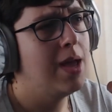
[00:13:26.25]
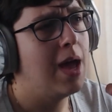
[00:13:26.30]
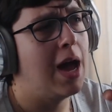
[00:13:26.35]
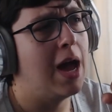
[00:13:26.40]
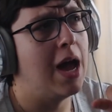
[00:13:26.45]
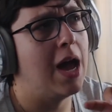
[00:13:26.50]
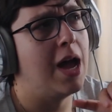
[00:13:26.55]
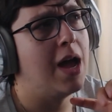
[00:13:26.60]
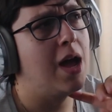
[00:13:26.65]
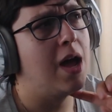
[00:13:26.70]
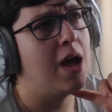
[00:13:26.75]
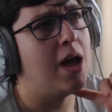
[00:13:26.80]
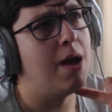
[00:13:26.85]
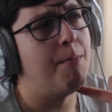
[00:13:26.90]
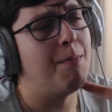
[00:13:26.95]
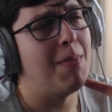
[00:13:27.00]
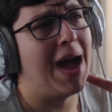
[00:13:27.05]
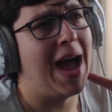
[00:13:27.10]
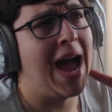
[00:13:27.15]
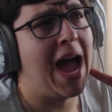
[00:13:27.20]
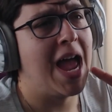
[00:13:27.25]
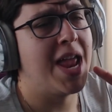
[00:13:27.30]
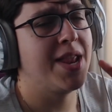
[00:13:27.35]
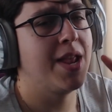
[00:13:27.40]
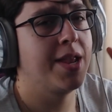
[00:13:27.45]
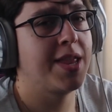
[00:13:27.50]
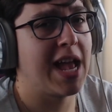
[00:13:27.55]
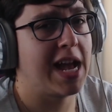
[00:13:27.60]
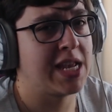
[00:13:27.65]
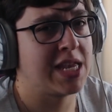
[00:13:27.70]
and
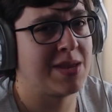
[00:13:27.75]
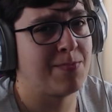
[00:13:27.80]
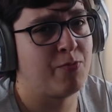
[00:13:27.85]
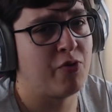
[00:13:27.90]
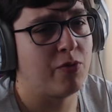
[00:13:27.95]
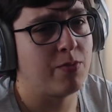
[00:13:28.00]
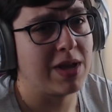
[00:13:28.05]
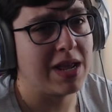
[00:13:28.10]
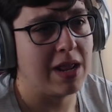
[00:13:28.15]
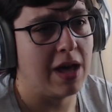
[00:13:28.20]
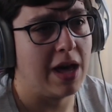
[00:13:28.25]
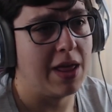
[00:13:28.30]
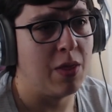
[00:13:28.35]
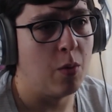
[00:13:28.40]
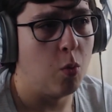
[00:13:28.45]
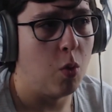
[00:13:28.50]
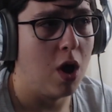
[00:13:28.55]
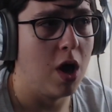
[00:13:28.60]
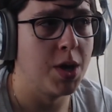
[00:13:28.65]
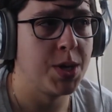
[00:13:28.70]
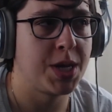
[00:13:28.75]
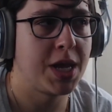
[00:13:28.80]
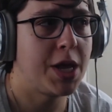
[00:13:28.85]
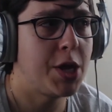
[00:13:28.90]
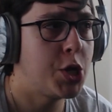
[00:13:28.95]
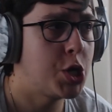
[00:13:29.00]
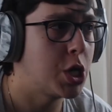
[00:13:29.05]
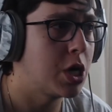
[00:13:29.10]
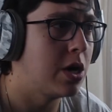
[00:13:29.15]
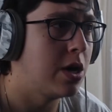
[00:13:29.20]
that's probably like the worst
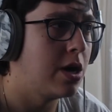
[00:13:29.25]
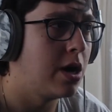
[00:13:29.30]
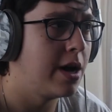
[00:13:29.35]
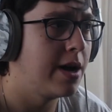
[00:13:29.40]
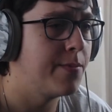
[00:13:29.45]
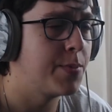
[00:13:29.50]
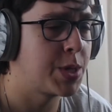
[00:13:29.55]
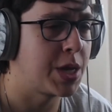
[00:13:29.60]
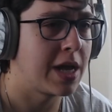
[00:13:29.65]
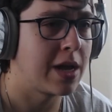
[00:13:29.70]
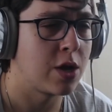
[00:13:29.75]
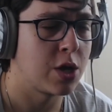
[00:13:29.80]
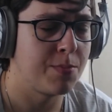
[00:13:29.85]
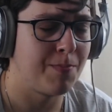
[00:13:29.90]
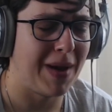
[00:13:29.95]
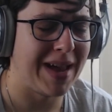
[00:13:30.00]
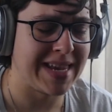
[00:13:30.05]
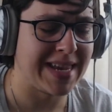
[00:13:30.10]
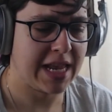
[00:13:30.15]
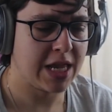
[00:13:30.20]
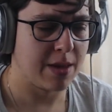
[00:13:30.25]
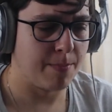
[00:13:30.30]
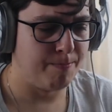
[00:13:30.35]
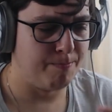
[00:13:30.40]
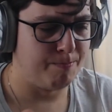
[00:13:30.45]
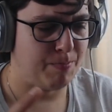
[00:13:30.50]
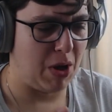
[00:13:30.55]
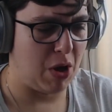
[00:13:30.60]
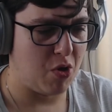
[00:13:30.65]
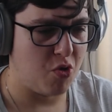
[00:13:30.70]
CGI I've seen, because basically it's a
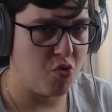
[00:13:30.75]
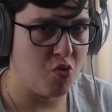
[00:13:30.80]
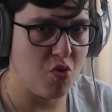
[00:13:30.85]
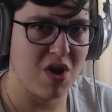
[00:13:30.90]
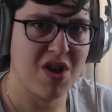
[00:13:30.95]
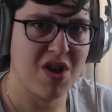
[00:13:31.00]
boat